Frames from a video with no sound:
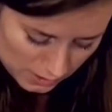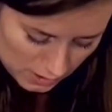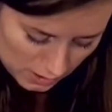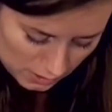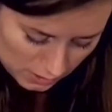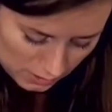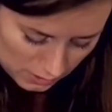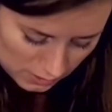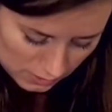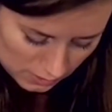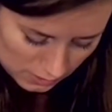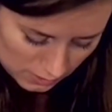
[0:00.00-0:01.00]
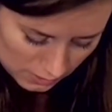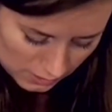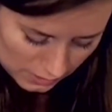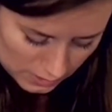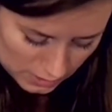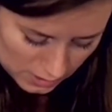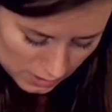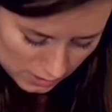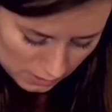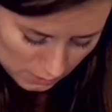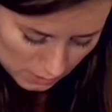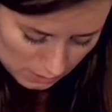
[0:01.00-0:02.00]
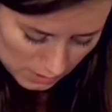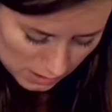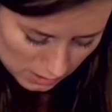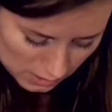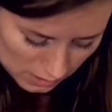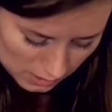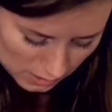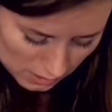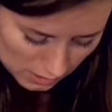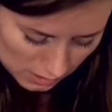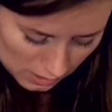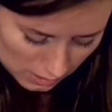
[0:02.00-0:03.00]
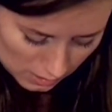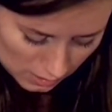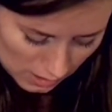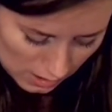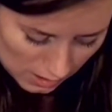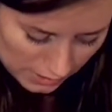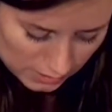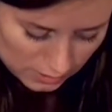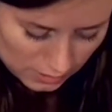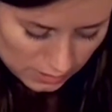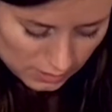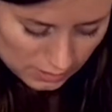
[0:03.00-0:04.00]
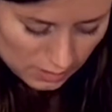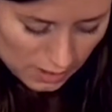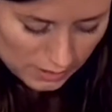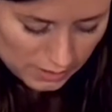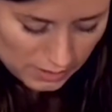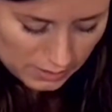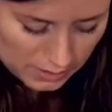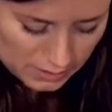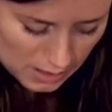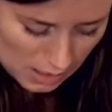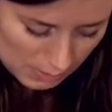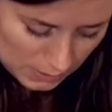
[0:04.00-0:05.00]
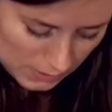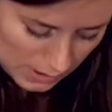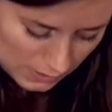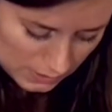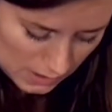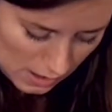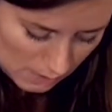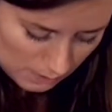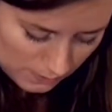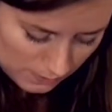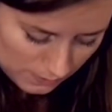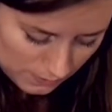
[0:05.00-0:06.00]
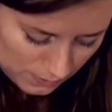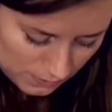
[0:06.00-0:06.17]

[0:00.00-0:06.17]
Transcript: red color. And I just kind of want to make a line, a thick line at the top, around the top,